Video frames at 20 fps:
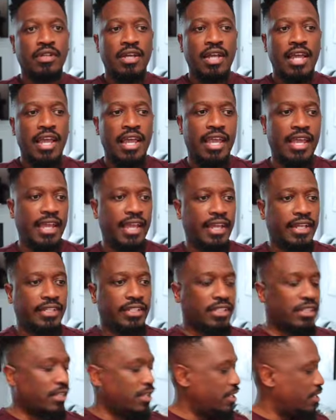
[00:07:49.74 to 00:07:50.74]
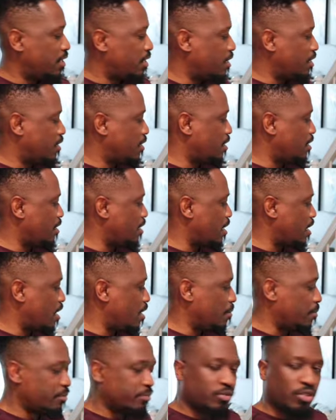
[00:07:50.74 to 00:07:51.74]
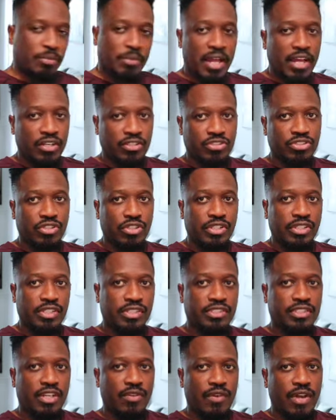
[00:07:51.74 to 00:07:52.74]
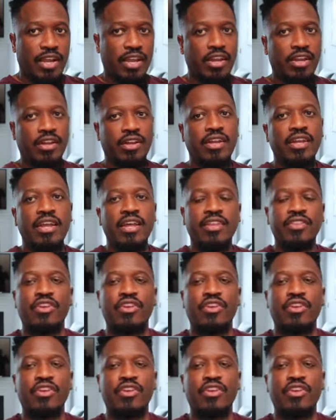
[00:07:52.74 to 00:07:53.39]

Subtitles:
And so I'm not gonna show you this set right here.